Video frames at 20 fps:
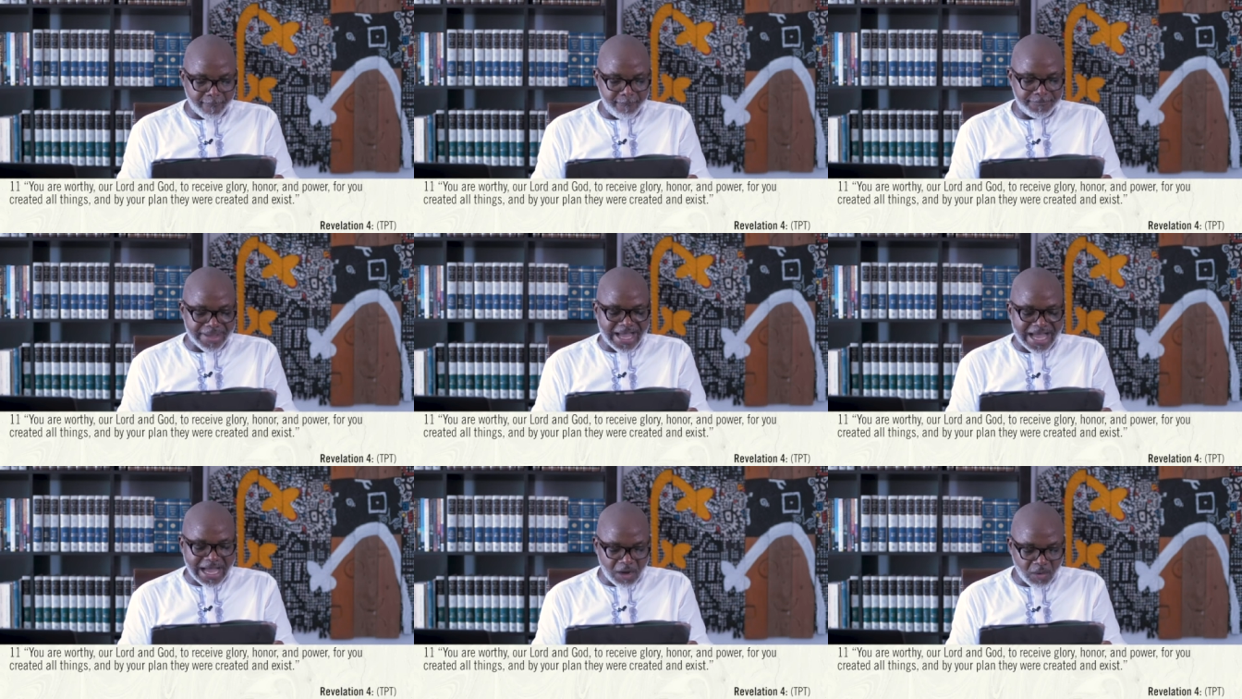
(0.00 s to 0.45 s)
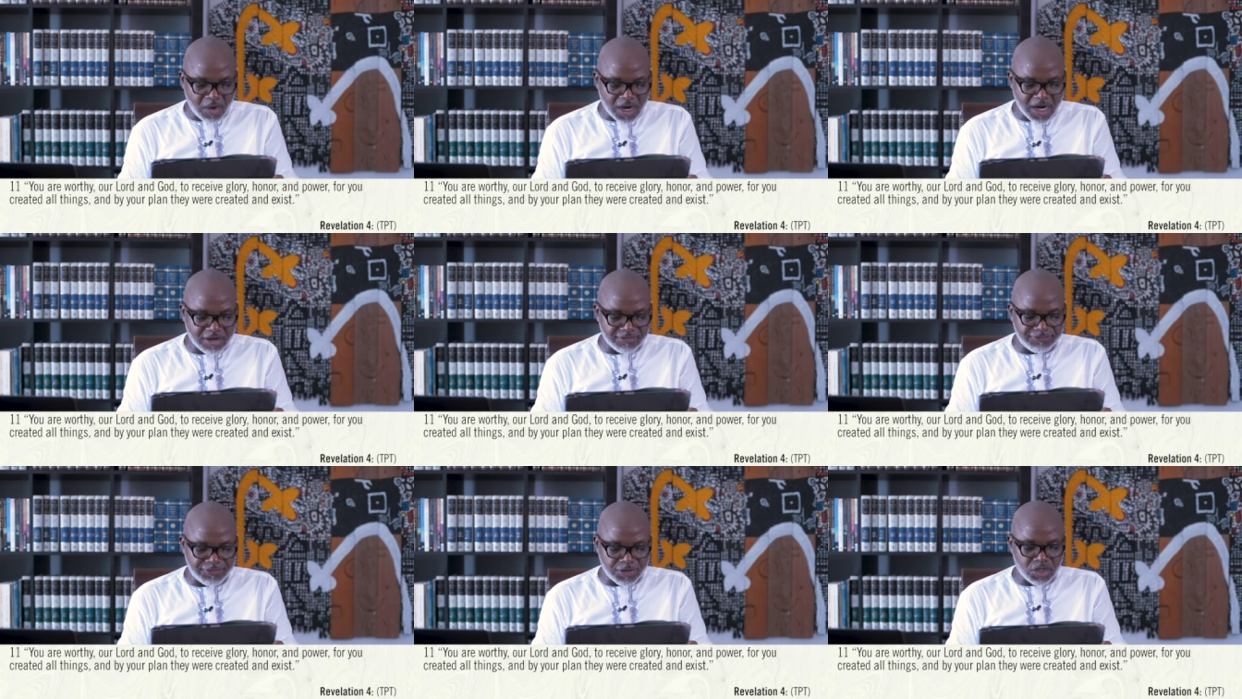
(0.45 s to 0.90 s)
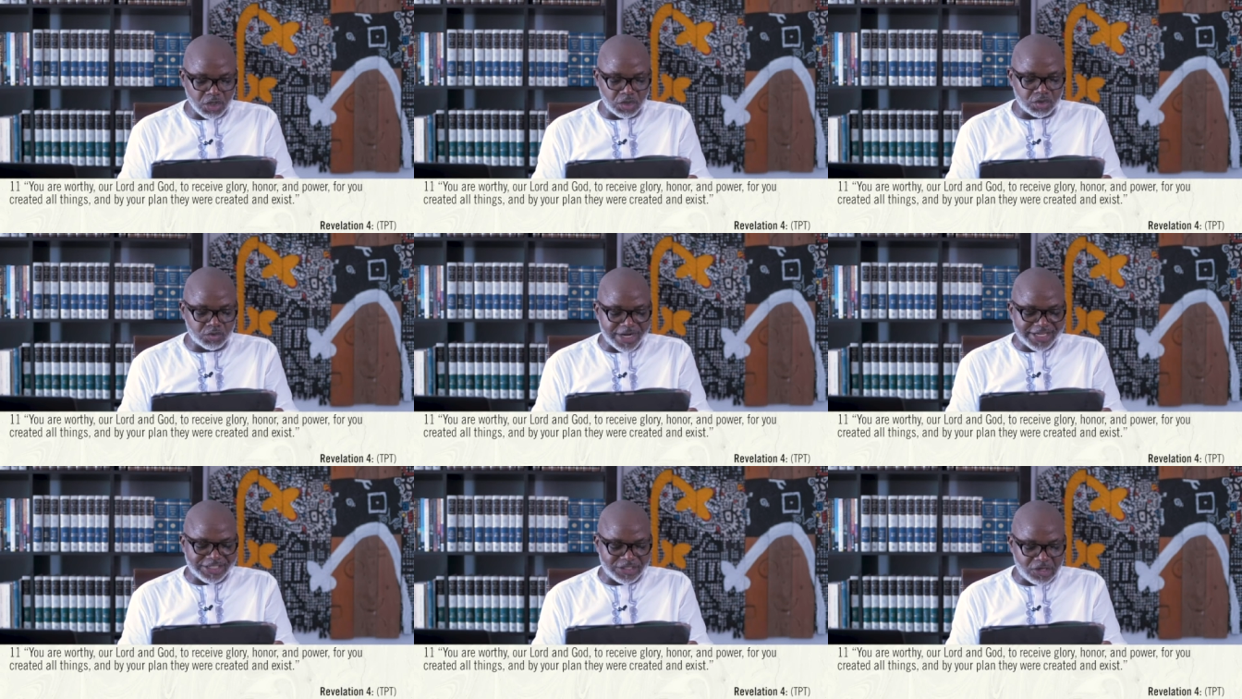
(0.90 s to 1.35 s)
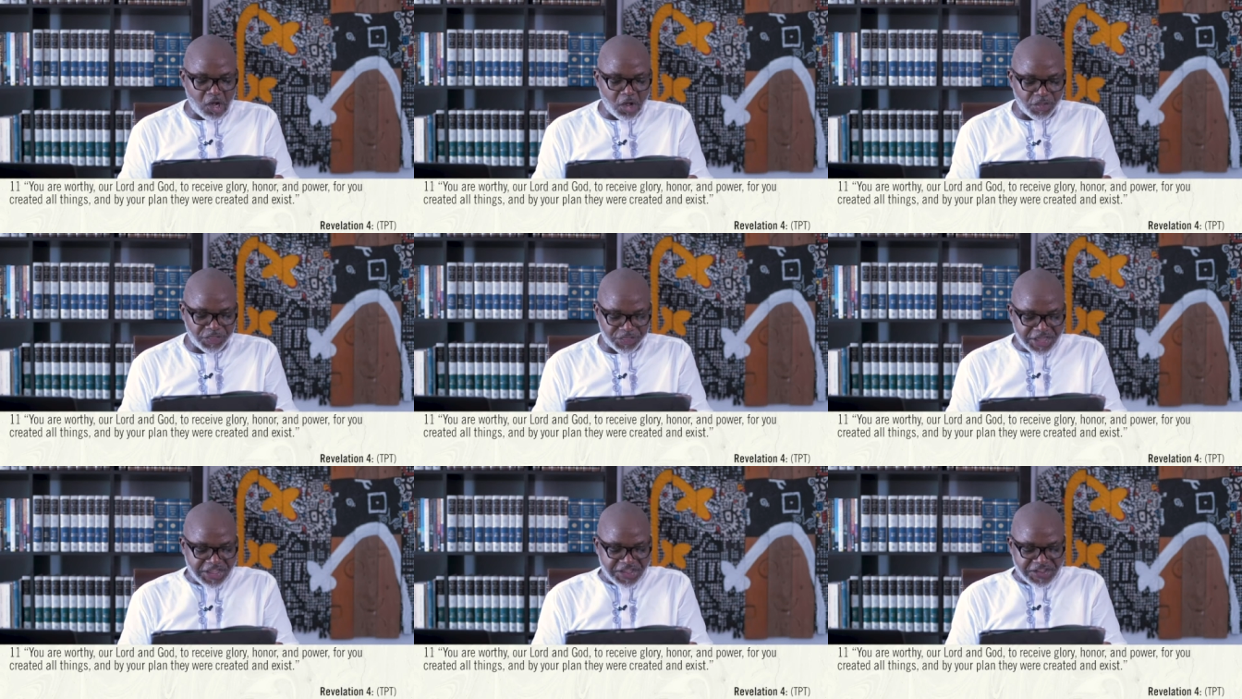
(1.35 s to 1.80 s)
power, for you created all
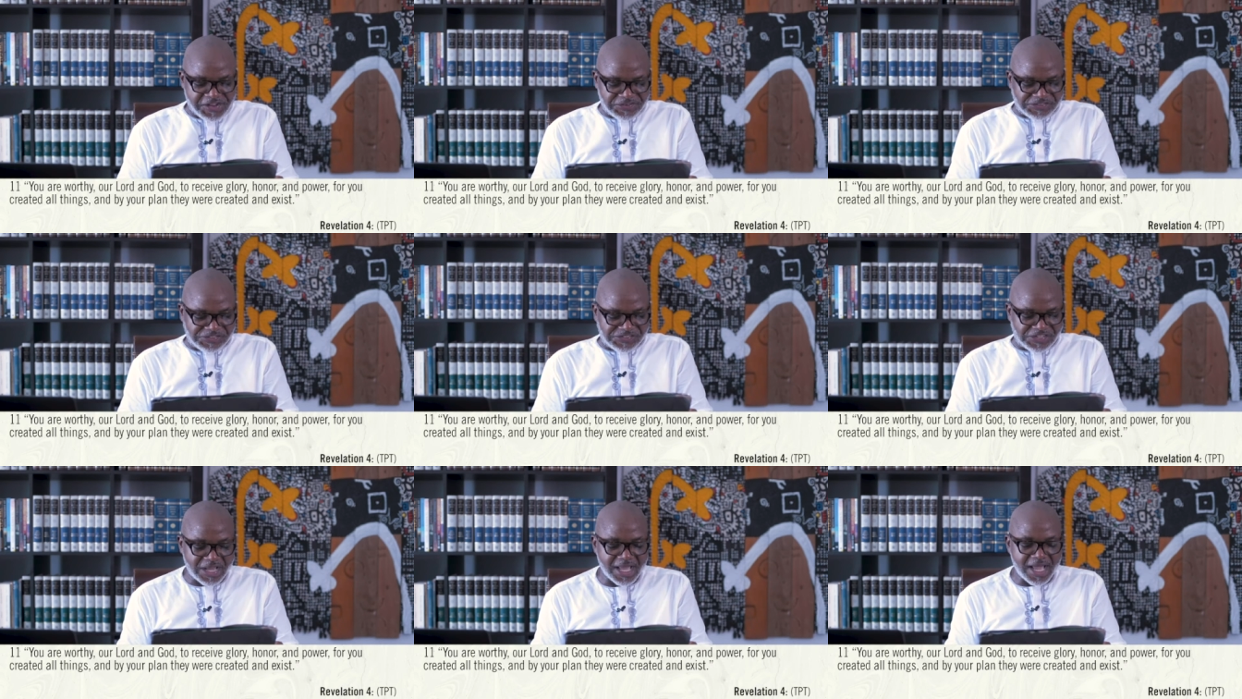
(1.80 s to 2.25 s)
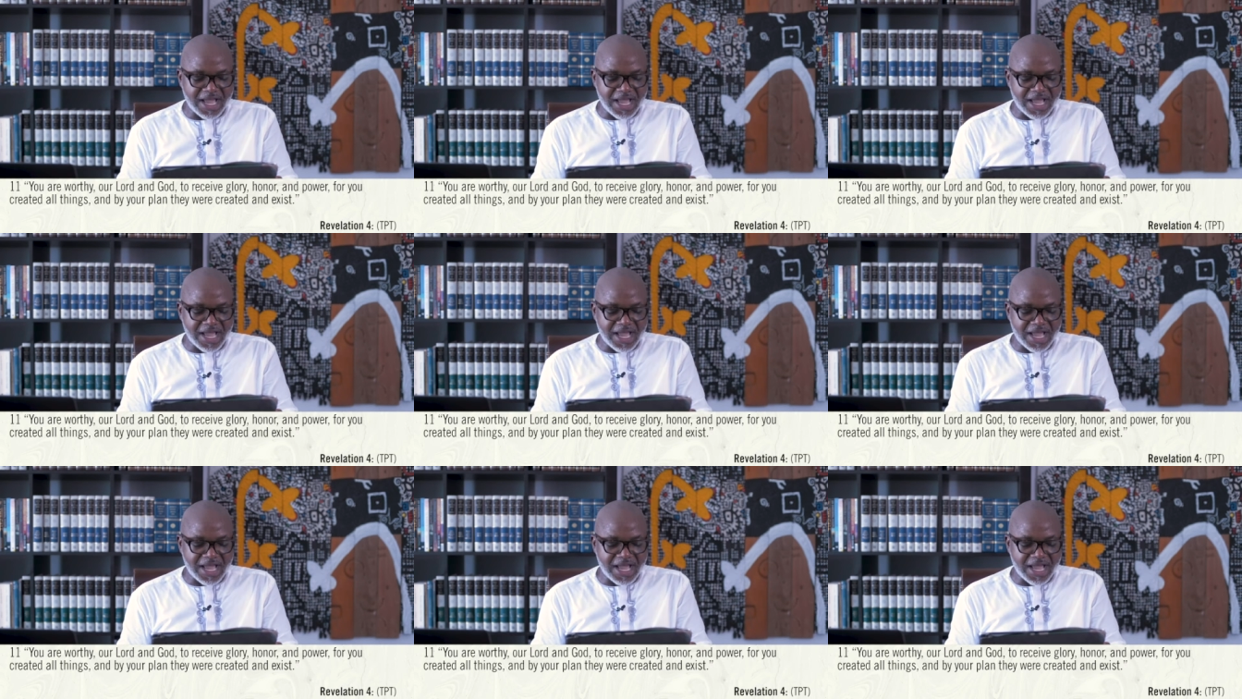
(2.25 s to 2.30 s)
things,